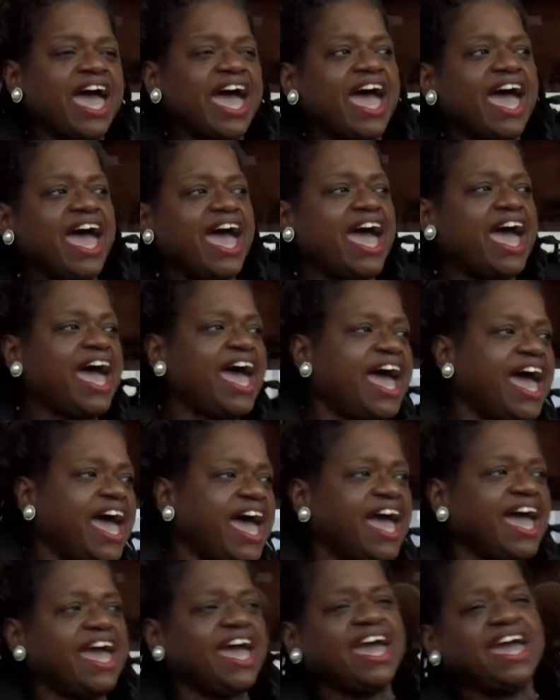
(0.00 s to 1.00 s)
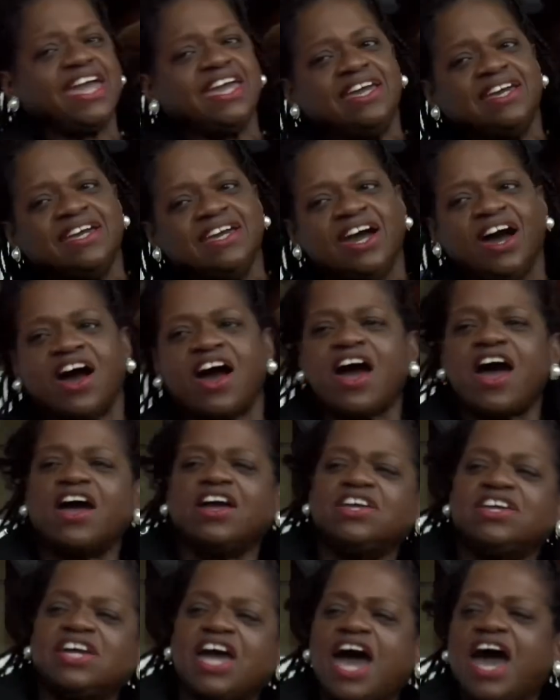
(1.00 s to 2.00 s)
Hey!
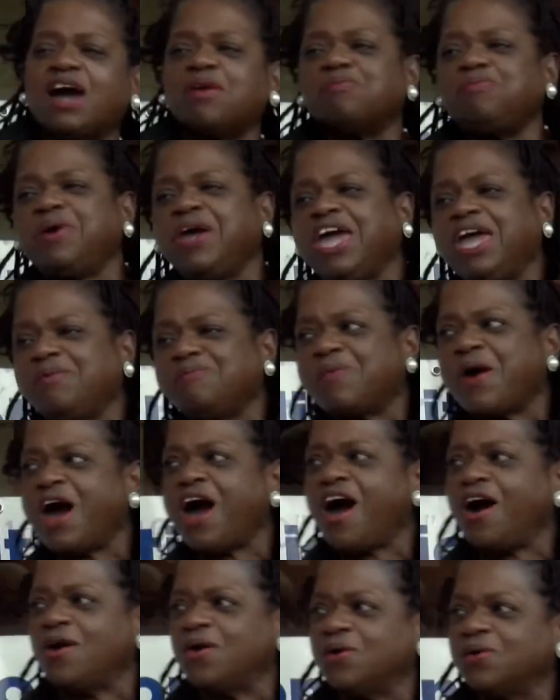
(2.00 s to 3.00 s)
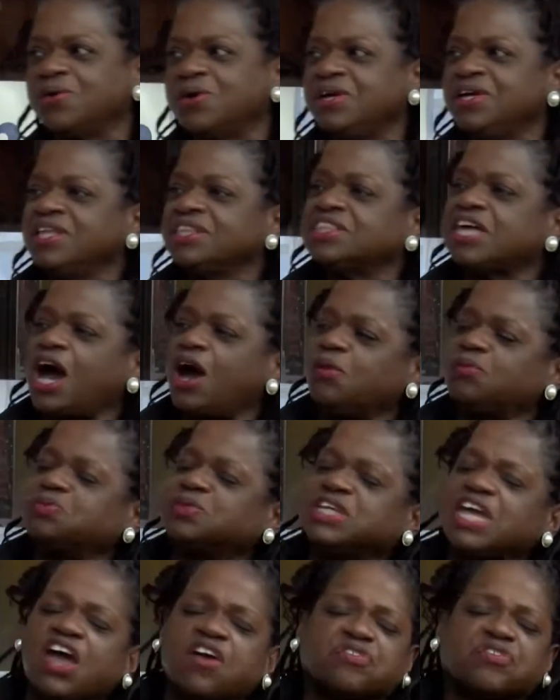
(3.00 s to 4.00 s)
Our young people! The
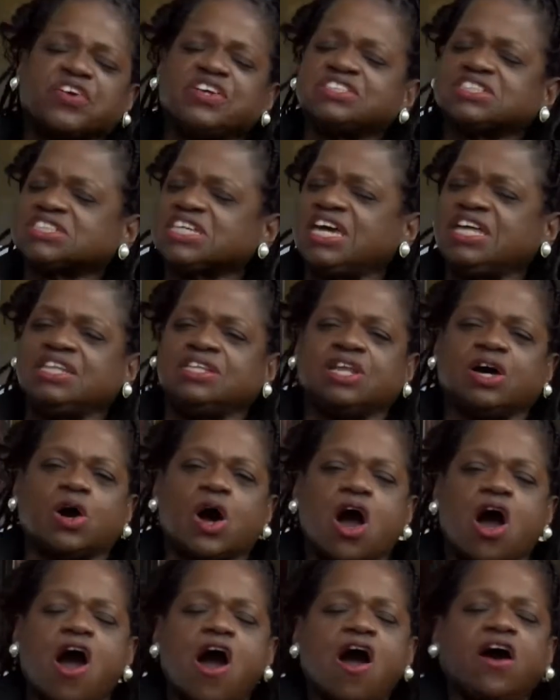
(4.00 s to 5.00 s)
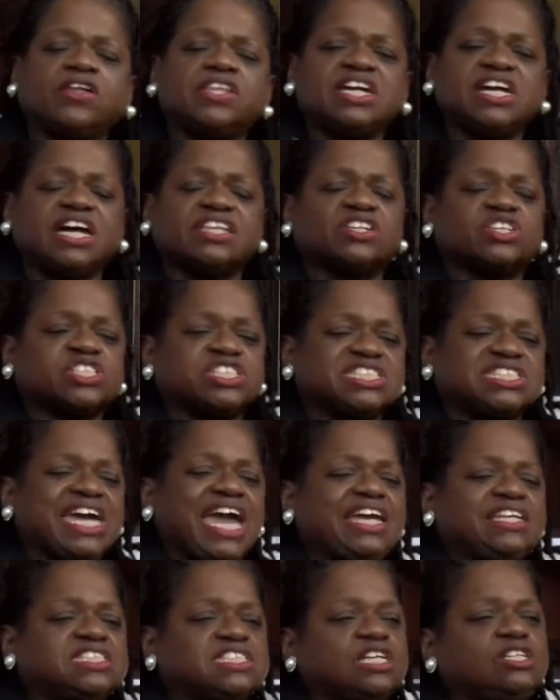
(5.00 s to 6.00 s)
difference in all the other
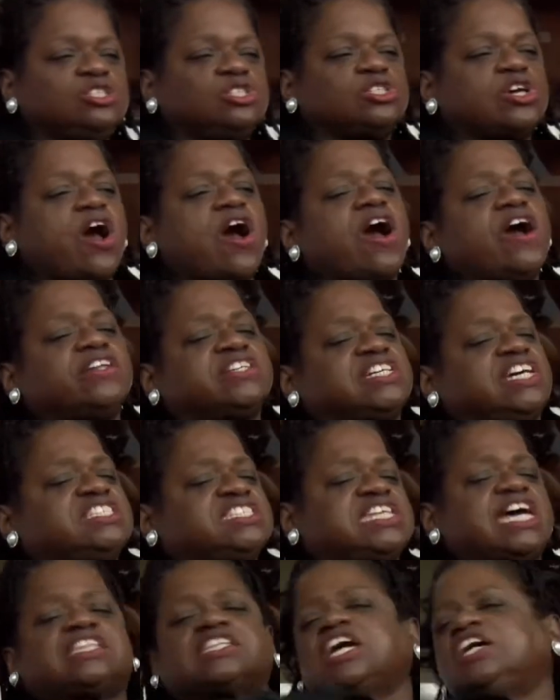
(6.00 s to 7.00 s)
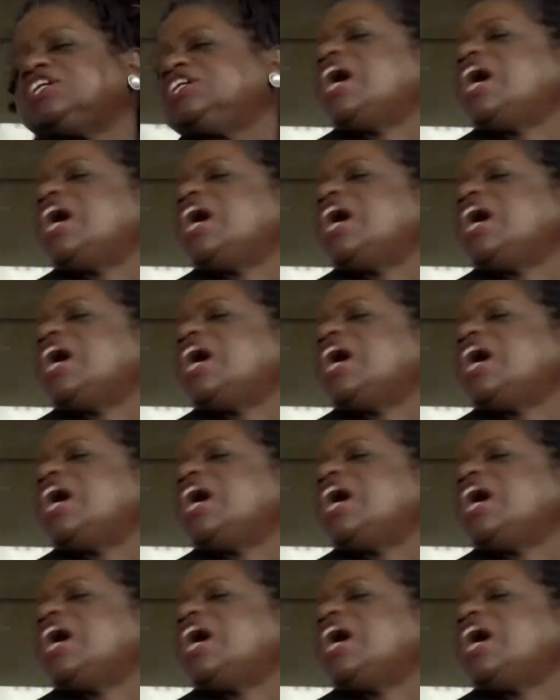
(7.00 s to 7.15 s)
states and Georgia is that the